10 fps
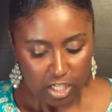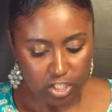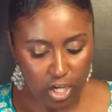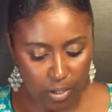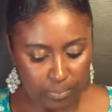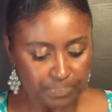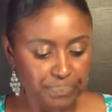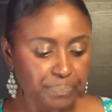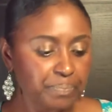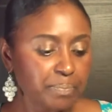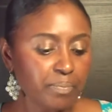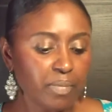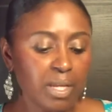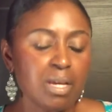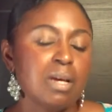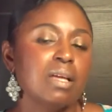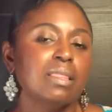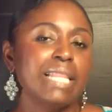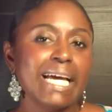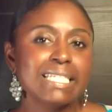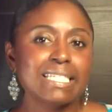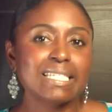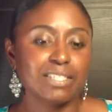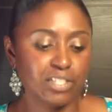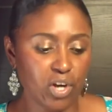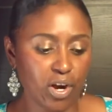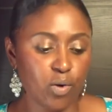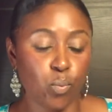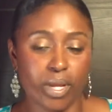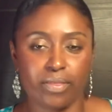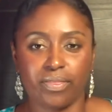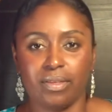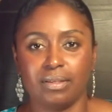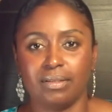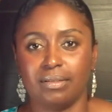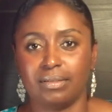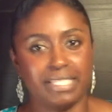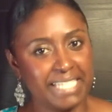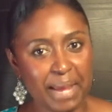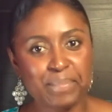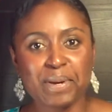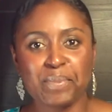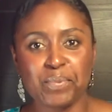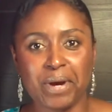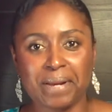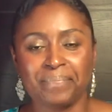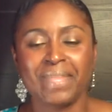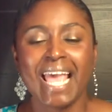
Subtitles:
So let's start with step number one.